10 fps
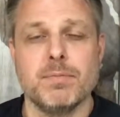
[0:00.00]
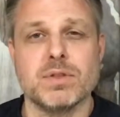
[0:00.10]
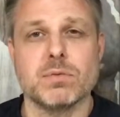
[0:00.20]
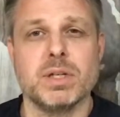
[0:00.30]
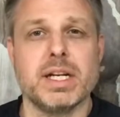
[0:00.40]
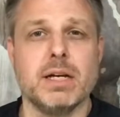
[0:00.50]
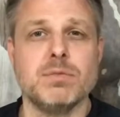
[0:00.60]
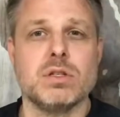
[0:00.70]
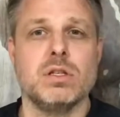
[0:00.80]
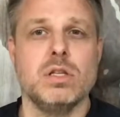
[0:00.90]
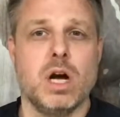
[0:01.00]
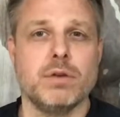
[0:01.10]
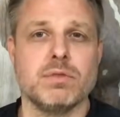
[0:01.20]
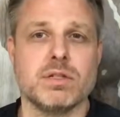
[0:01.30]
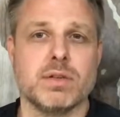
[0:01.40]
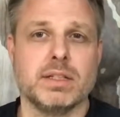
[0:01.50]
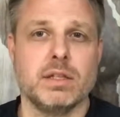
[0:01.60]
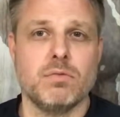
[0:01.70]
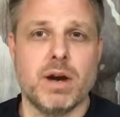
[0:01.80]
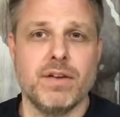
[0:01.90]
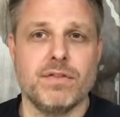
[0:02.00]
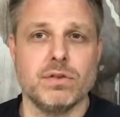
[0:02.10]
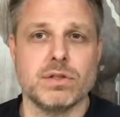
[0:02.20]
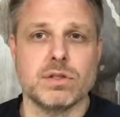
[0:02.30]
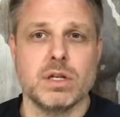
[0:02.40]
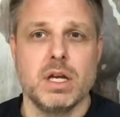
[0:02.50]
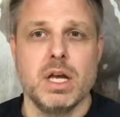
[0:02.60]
So when it comes to non-restricted rifles,